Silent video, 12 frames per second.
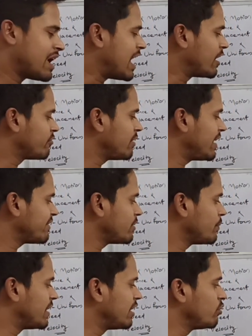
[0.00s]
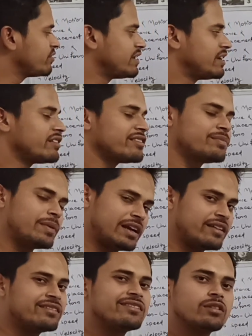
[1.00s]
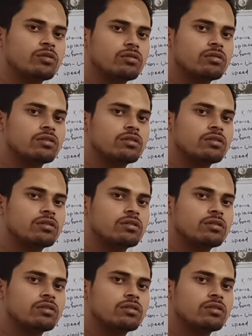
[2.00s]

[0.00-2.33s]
as well as the velocity or speed is 0.